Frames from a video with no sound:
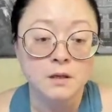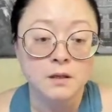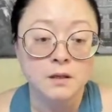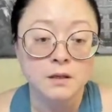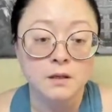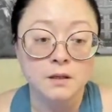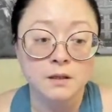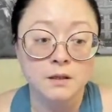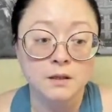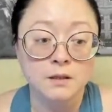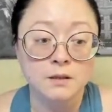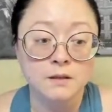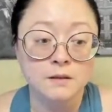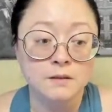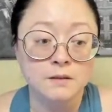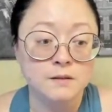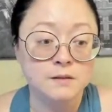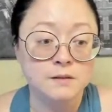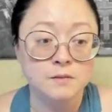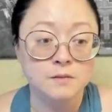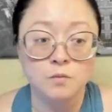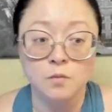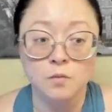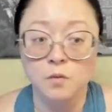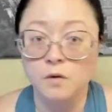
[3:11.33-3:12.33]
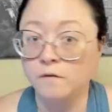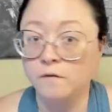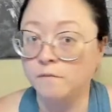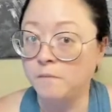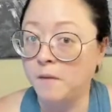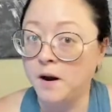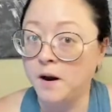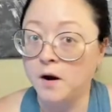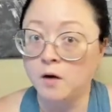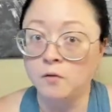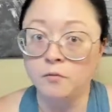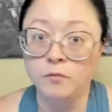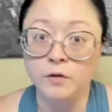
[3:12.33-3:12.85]
It is one of
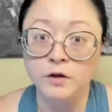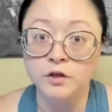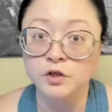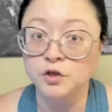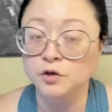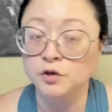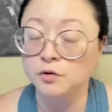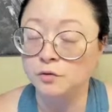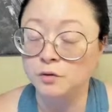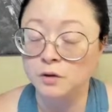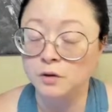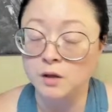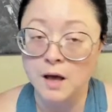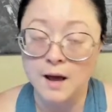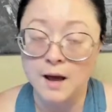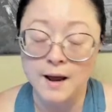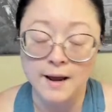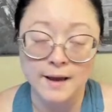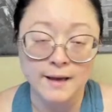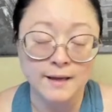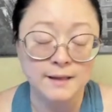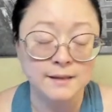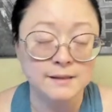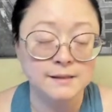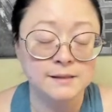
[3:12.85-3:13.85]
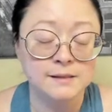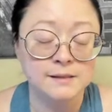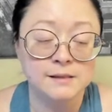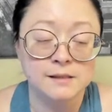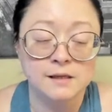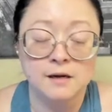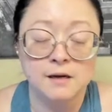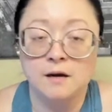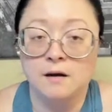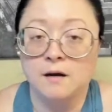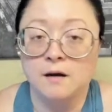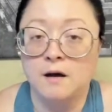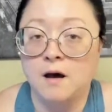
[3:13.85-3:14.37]
my original clients.
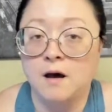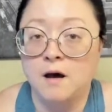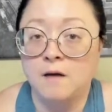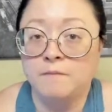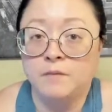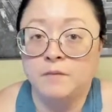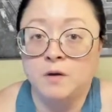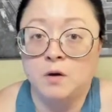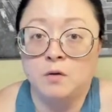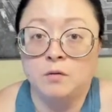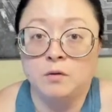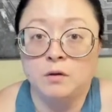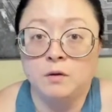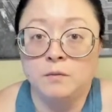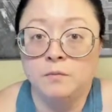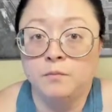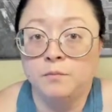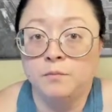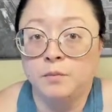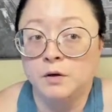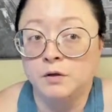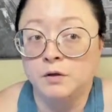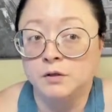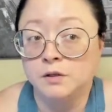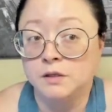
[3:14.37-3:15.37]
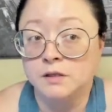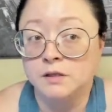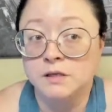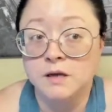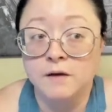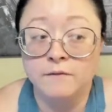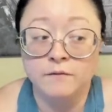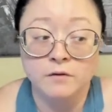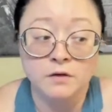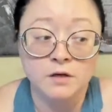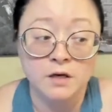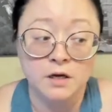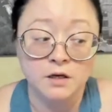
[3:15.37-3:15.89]
I'm the only person that's
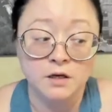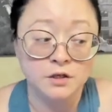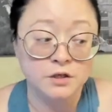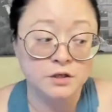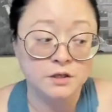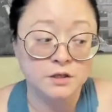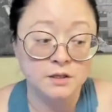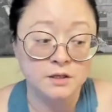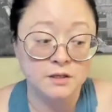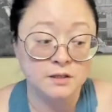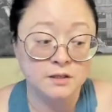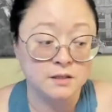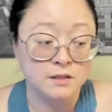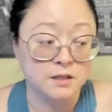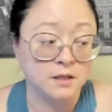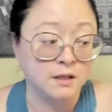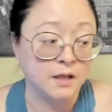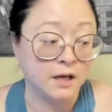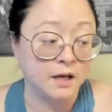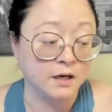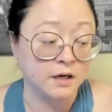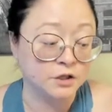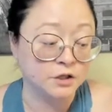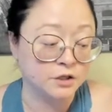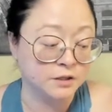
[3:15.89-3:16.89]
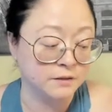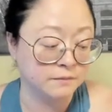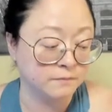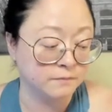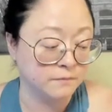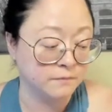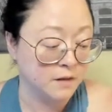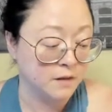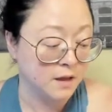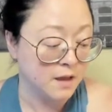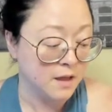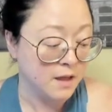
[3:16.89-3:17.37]
ever touched his collection.